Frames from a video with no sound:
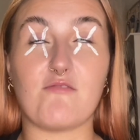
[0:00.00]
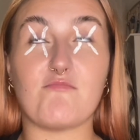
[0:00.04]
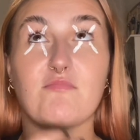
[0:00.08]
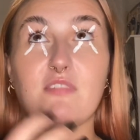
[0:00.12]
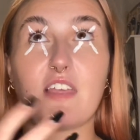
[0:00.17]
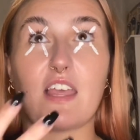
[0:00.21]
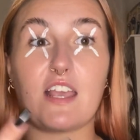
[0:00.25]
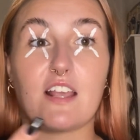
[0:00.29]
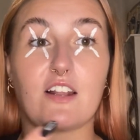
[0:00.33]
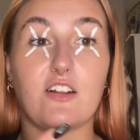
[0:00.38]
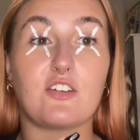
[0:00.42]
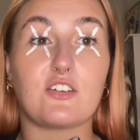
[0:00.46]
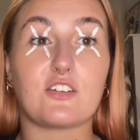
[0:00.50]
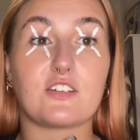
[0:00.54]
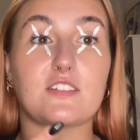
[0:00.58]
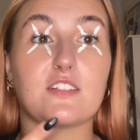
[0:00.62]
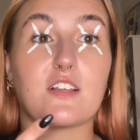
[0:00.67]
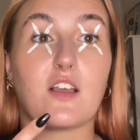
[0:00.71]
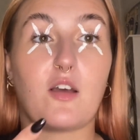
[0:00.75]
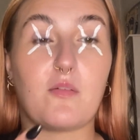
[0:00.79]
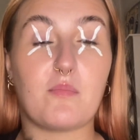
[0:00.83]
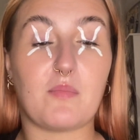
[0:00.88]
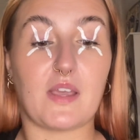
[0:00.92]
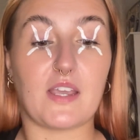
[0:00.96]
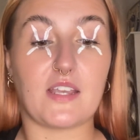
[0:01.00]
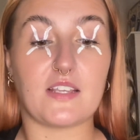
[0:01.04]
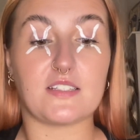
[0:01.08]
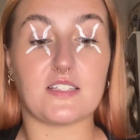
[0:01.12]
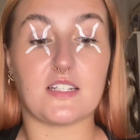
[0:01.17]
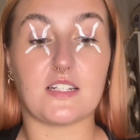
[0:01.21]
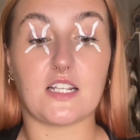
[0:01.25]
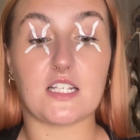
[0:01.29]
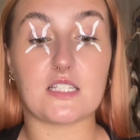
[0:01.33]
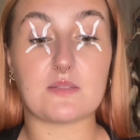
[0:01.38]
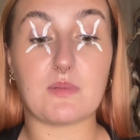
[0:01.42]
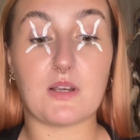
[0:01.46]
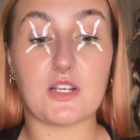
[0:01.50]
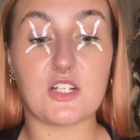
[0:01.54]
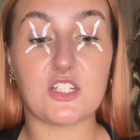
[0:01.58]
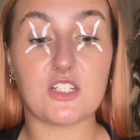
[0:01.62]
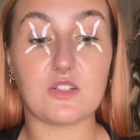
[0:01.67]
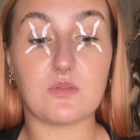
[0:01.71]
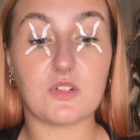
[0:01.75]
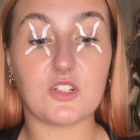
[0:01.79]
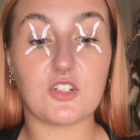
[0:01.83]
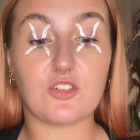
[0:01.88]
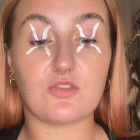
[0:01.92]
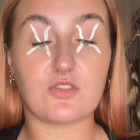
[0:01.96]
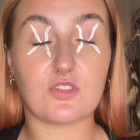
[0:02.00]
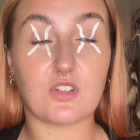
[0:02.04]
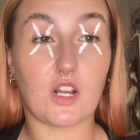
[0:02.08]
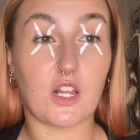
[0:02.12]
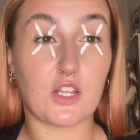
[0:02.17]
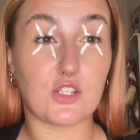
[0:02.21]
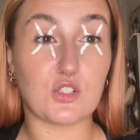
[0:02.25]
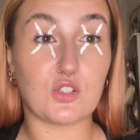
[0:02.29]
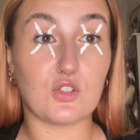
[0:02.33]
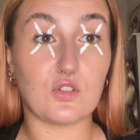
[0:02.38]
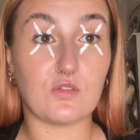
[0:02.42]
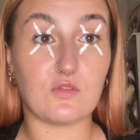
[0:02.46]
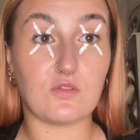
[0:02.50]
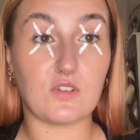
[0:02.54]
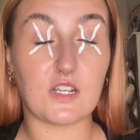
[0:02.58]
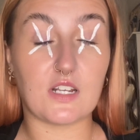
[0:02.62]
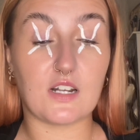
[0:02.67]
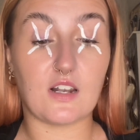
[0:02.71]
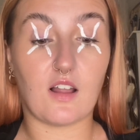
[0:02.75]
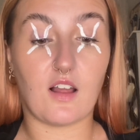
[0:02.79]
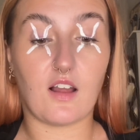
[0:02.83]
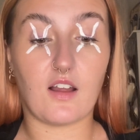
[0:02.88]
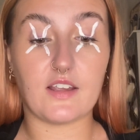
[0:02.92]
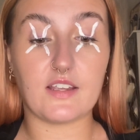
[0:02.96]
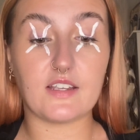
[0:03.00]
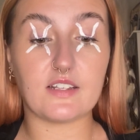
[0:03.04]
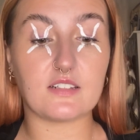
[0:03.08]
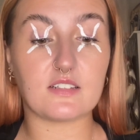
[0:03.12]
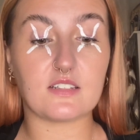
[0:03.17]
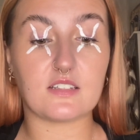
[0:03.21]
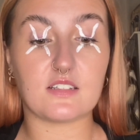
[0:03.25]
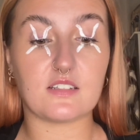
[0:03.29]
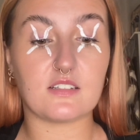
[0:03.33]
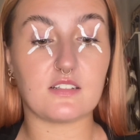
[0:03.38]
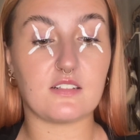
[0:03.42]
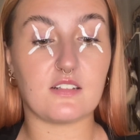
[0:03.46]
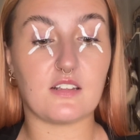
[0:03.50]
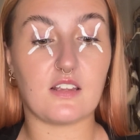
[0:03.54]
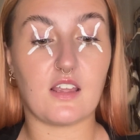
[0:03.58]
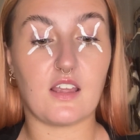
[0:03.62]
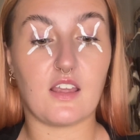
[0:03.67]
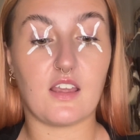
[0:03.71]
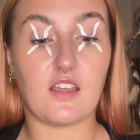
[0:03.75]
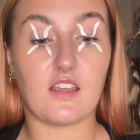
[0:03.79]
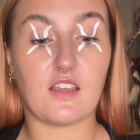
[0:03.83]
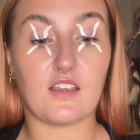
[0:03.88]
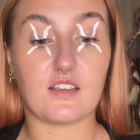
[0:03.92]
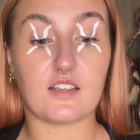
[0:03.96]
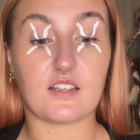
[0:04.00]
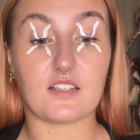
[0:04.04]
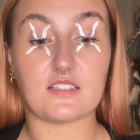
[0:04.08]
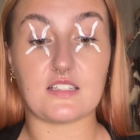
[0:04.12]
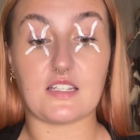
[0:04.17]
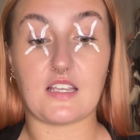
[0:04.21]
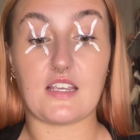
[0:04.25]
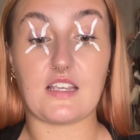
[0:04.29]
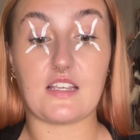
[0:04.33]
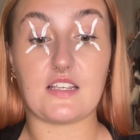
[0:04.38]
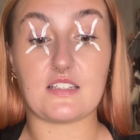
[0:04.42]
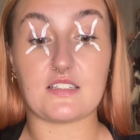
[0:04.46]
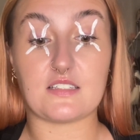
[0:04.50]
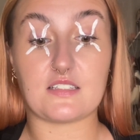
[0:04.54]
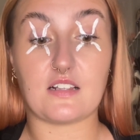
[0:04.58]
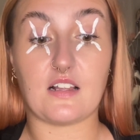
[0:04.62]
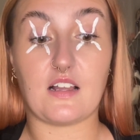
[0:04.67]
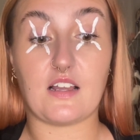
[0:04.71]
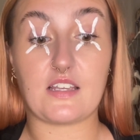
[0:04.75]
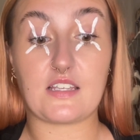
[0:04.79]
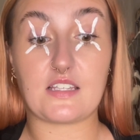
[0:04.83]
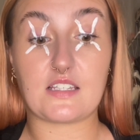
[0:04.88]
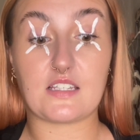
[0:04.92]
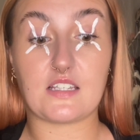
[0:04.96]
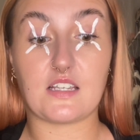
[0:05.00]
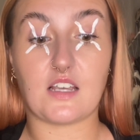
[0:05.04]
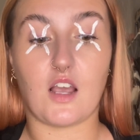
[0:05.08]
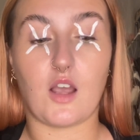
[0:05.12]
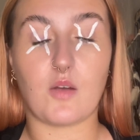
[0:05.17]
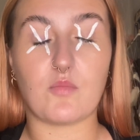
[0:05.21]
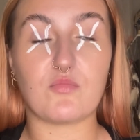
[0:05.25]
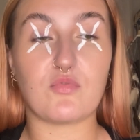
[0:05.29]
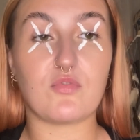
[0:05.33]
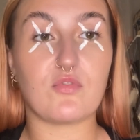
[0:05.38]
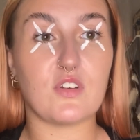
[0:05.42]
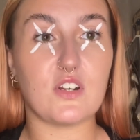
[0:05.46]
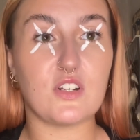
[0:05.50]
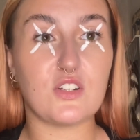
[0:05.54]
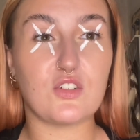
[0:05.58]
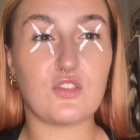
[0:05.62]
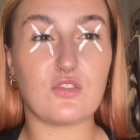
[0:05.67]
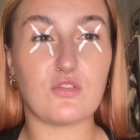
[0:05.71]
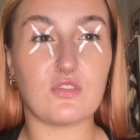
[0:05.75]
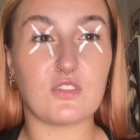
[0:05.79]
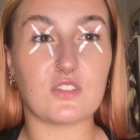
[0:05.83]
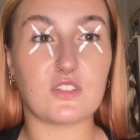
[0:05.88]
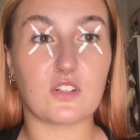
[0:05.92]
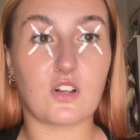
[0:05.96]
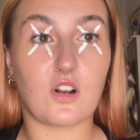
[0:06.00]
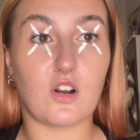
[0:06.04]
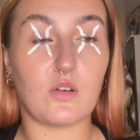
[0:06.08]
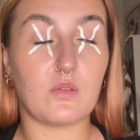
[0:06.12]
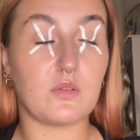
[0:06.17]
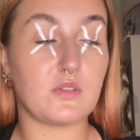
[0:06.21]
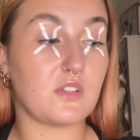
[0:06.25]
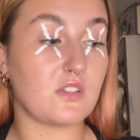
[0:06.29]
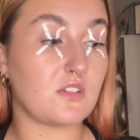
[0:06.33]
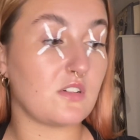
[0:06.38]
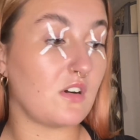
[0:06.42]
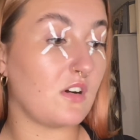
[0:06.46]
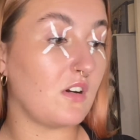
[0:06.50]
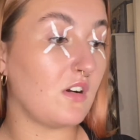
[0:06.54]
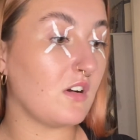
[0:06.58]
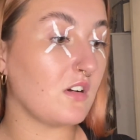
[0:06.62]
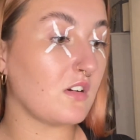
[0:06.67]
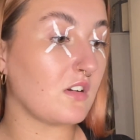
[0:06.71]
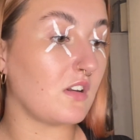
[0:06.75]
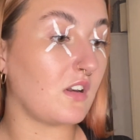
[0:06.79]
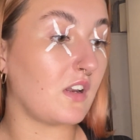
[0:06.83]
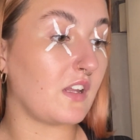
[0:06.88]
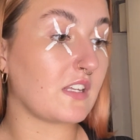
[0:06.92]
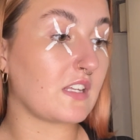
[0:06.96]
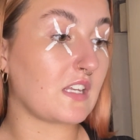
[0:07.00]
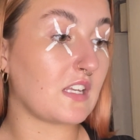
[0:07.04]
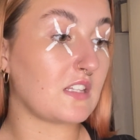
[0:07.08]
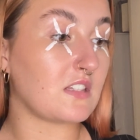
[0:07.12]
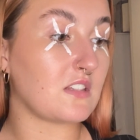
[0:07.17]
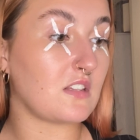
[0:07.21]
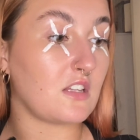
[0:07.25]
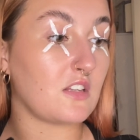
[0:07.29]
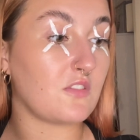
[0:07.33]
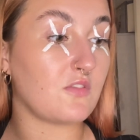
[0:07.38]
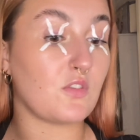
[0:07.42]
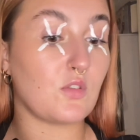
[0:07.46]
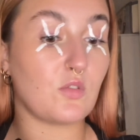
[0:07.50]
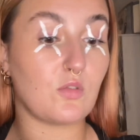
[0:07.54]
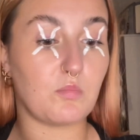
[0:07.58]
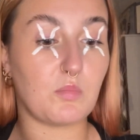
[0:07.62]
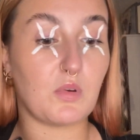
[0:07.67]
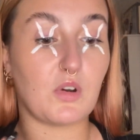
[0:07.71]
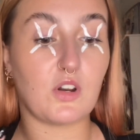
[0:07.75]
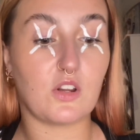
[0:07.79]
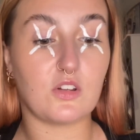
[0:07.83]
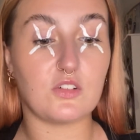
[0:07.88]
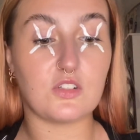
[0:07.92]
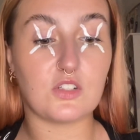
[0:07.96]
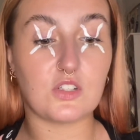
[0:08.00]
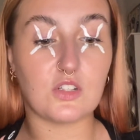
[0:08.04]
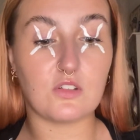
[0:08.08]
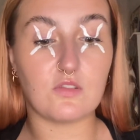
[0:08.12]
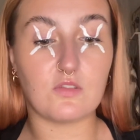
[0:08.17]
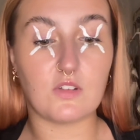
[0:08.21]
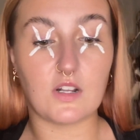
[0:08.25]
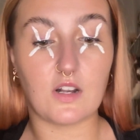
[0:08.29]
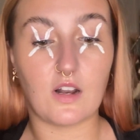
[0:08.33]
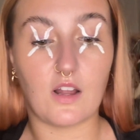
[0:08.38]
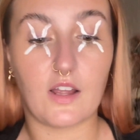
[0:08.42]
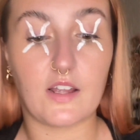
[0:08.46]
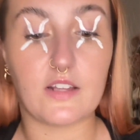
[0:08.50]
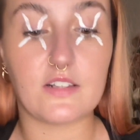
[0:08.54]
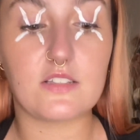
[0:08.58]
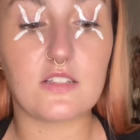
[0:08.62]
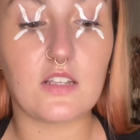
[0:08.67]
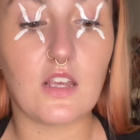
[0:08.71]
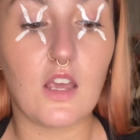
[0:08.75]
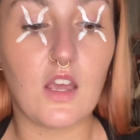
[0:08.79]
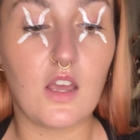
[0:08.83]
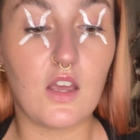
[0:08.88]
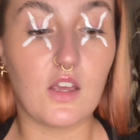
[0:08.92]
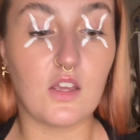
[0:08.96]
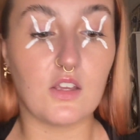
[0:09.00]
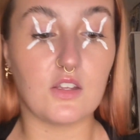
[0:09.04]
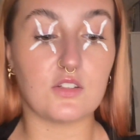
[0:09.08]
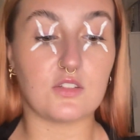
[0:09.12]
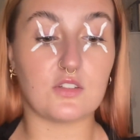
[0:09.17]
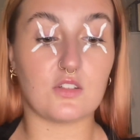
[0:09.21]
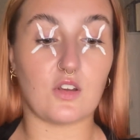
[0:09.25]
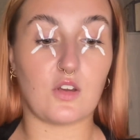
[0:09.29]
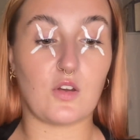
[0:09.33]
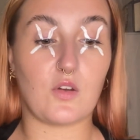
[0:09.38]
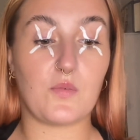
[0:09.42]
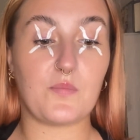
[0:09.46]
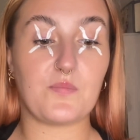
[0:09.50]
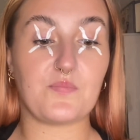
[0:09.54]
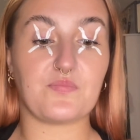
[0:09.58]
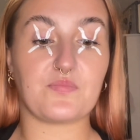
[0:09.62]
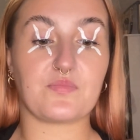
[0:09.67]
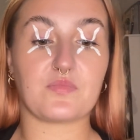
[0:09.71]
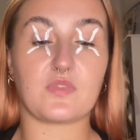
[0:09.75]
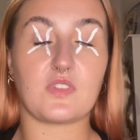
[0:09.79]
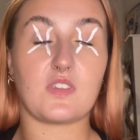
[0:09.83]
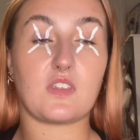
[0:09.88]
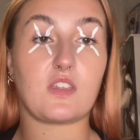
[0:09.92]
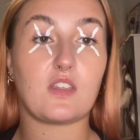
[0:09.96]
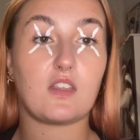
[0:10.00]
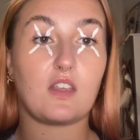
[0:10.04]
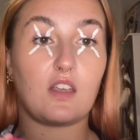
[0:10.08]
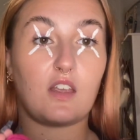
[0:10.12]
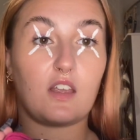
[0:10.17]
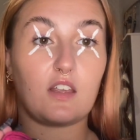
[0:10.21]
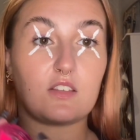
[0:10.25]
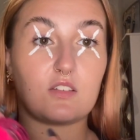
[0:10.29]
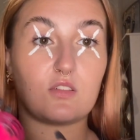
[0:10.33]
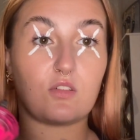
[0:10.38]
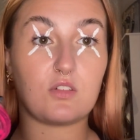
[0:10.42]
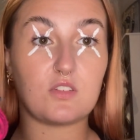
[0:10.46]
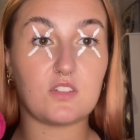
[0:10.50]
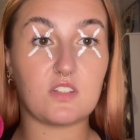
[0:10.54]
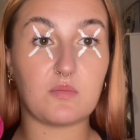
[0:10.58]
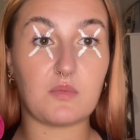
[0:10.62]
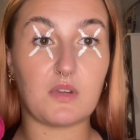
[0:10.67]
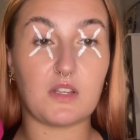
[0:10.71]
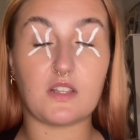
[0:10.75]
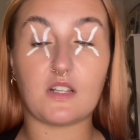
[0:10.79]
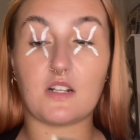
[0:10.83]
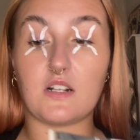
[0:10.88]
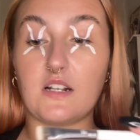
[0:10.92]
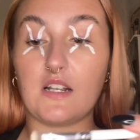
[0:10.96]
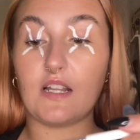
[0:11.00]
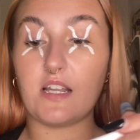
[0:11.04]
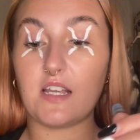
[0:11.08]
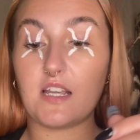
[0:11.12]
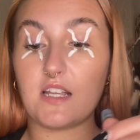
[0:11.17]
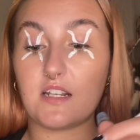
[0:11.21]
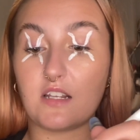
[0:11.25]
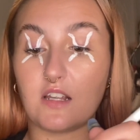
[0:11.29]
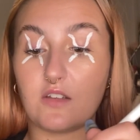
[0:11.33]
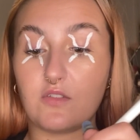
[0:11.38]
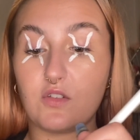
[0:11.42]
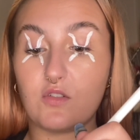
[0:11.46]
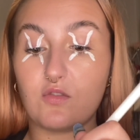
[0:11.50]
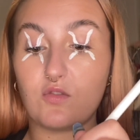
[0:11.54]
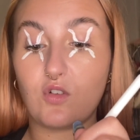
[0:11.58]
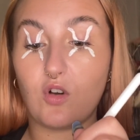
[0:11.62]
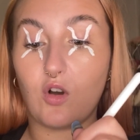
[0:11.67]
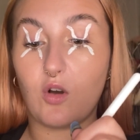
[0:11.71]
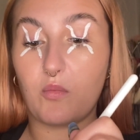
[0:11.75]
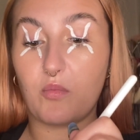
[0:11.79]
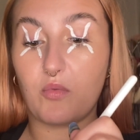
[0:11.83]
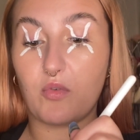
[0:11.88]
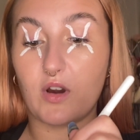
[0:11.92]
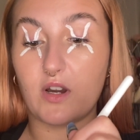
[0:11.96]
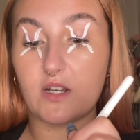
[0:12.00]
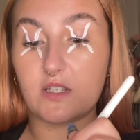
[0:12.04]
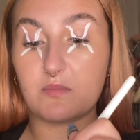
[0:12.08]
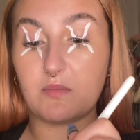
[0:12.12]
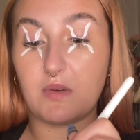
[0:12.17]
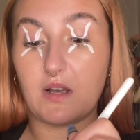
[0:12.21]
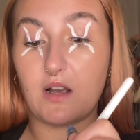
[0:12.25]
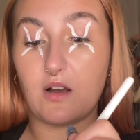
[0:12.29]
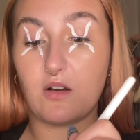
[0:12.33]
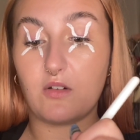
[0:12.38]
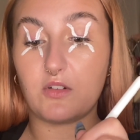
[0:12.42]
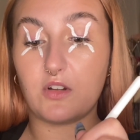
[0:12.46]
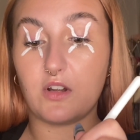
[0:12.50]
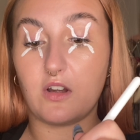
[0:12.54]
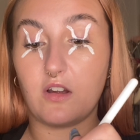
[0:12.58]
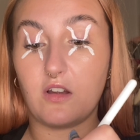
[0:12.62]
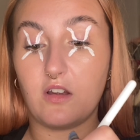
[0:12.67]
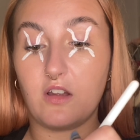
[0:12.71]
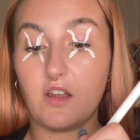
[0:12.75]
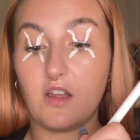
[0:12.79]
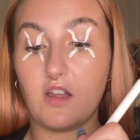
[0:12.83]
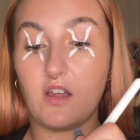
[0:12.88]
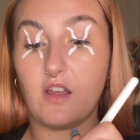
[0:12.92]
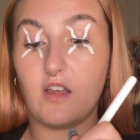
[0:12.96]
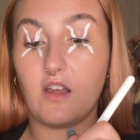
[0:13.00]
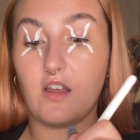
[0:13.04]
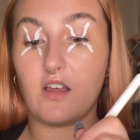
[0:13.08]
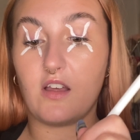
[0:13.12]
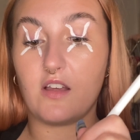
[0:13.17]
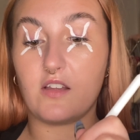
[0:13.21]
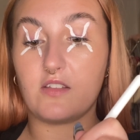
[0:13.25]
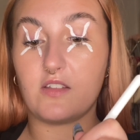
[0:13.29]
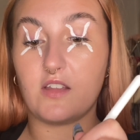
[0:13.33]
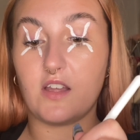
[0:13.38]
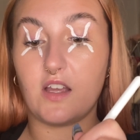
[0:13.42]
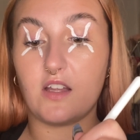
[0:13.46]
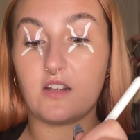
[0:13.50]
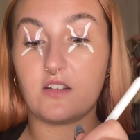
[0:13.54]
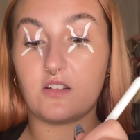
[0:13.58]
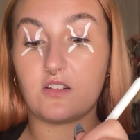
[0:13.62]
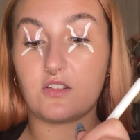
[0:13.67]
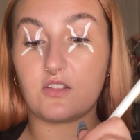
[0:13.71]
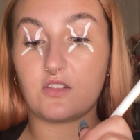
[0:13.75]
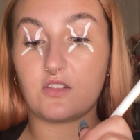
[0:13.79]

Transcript: it looks amazing, especially when you're under like UV lights, because it is like, I'm pretty sure it's glow in the dark, like if you put it under UV lights. So it's got some in the lid. If you've got a pressed powder, then